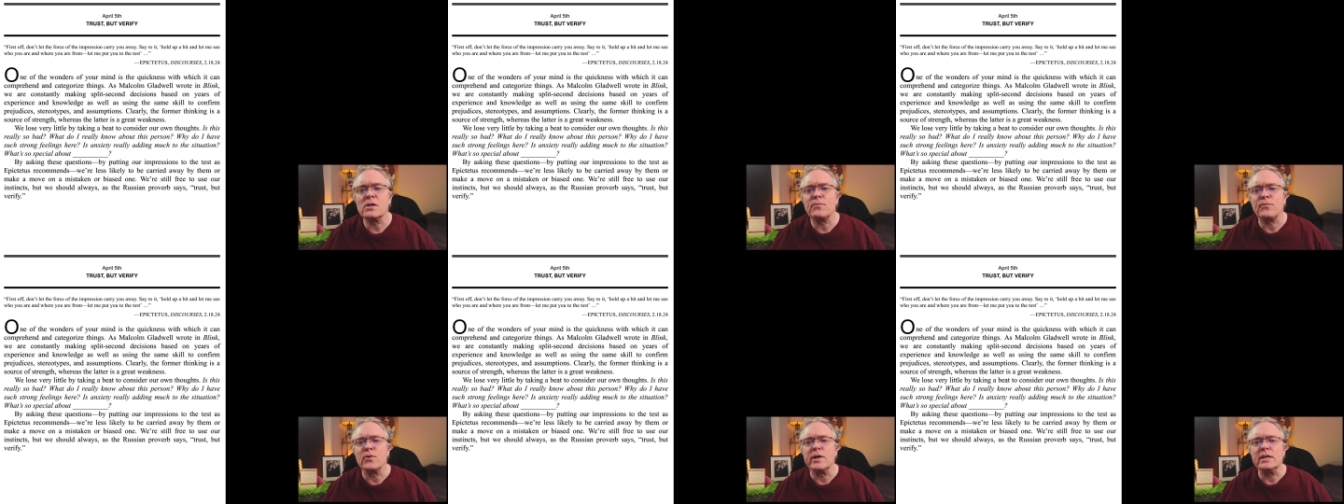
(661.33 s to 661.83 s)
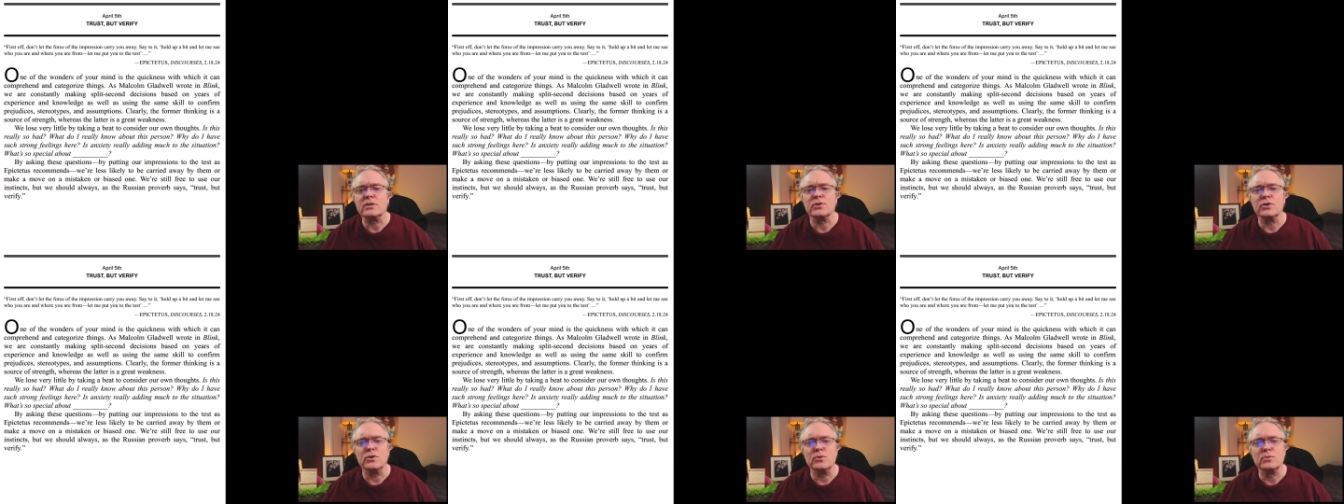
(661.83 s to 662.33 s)
free to
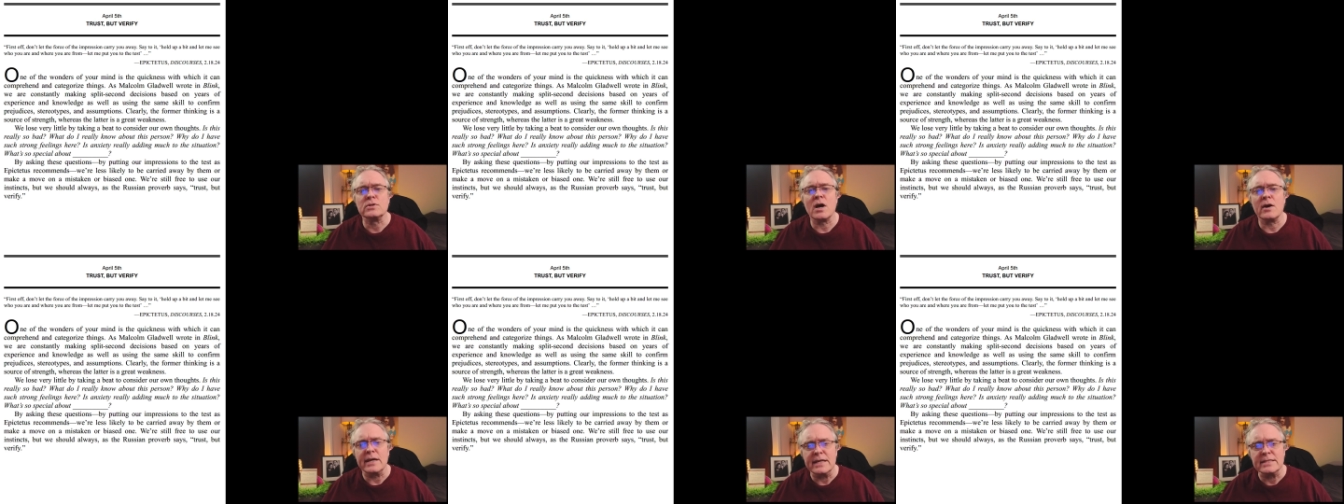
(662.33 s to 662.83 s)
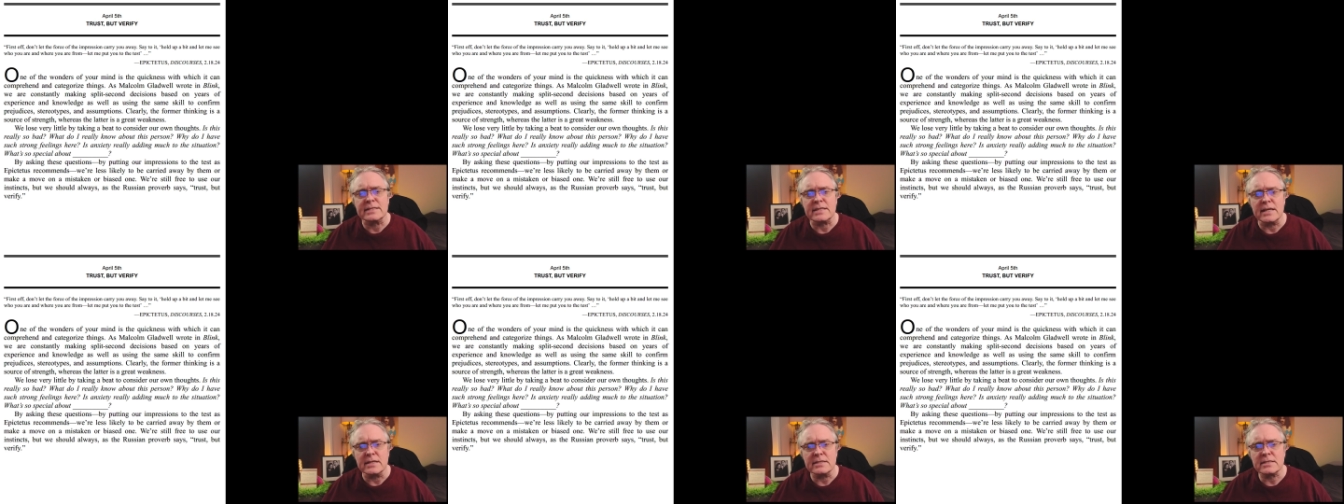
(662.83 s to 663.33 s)
use our
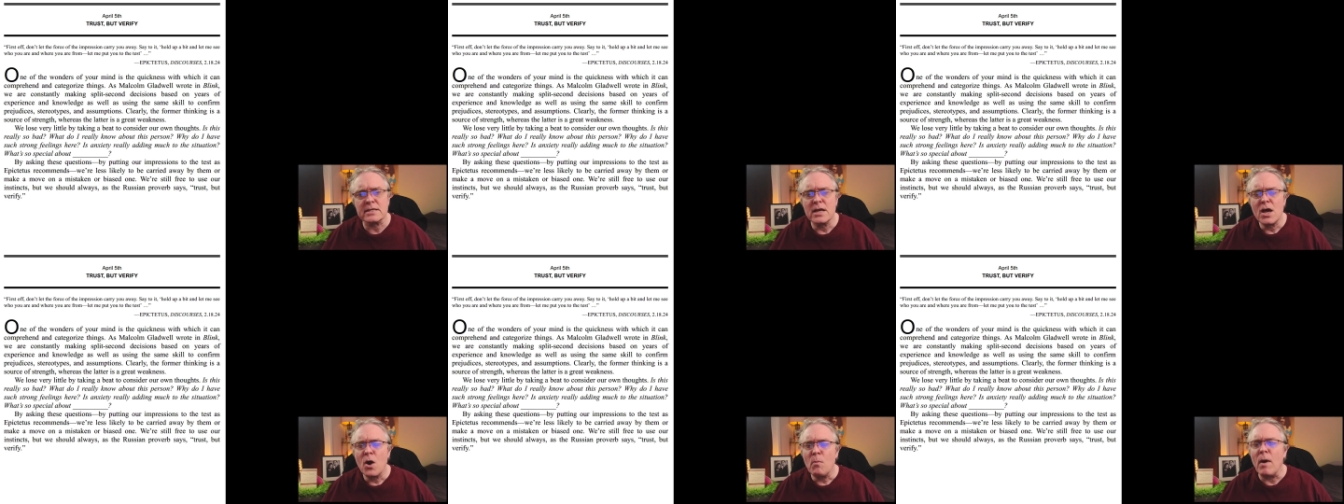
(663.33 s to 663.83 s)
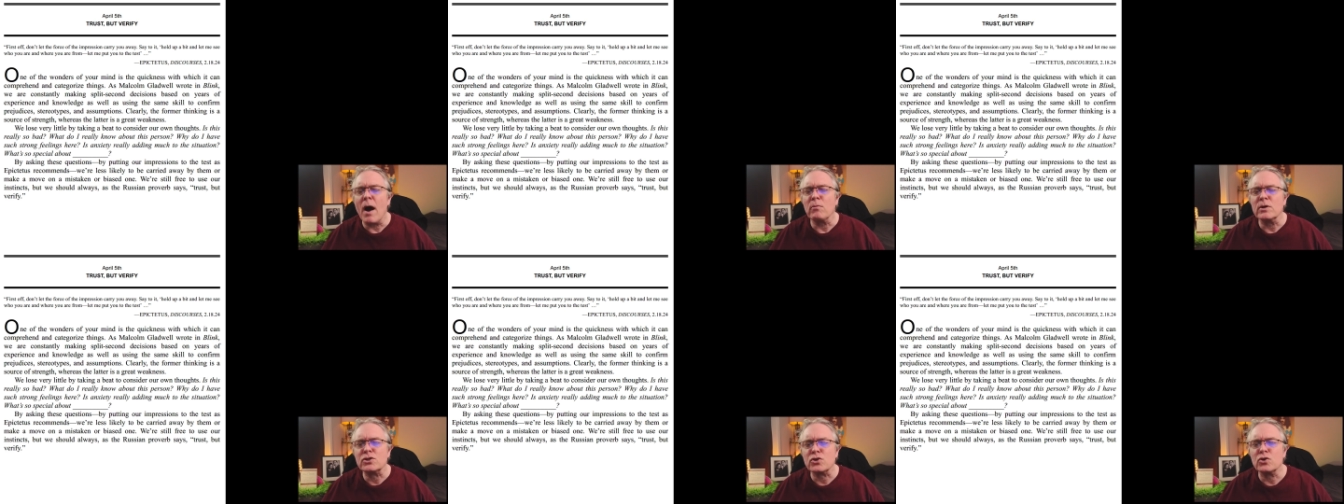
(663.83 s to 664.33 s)
instincts, but
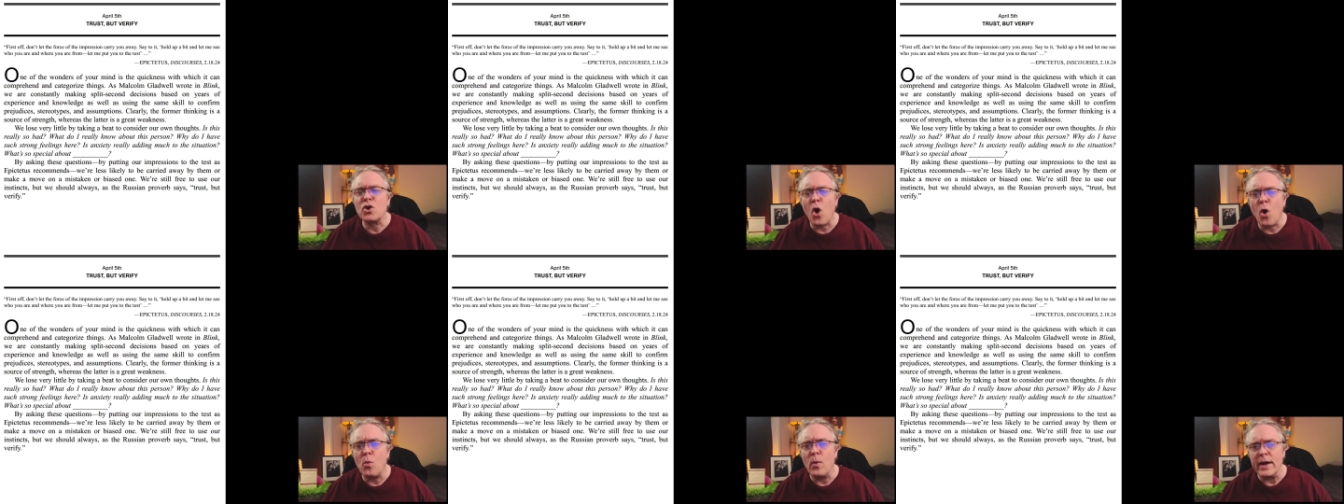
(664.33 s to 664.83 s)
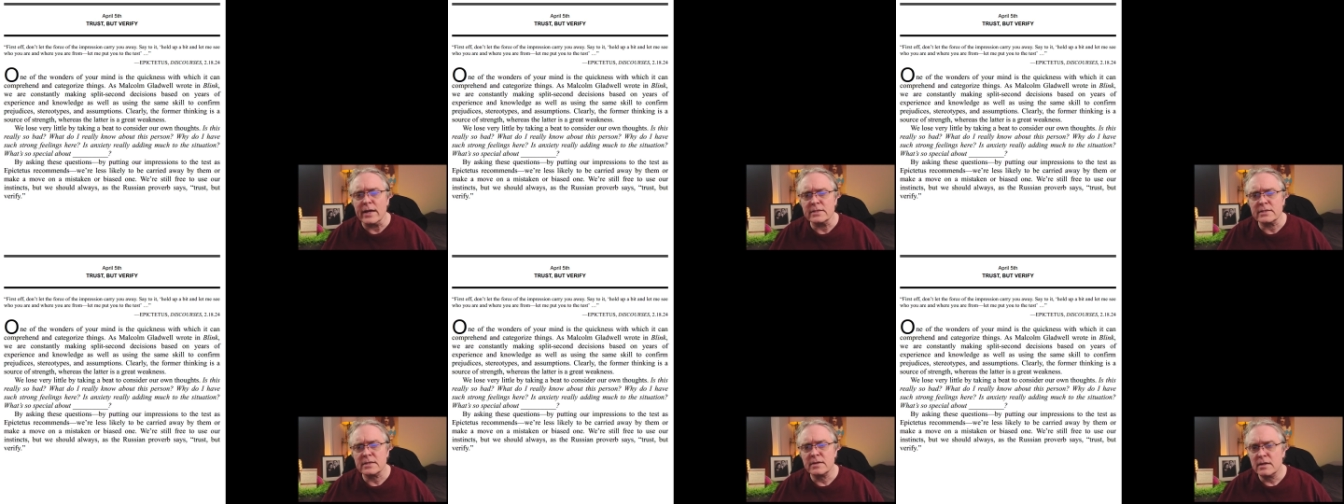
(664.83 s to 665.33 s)
we should
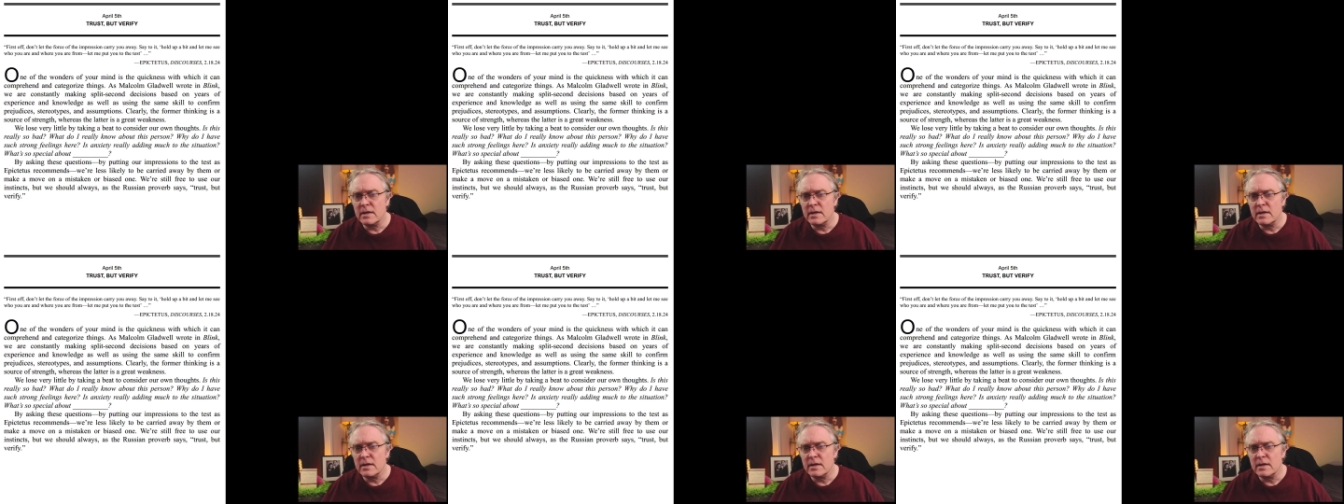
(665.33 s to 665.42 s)
always,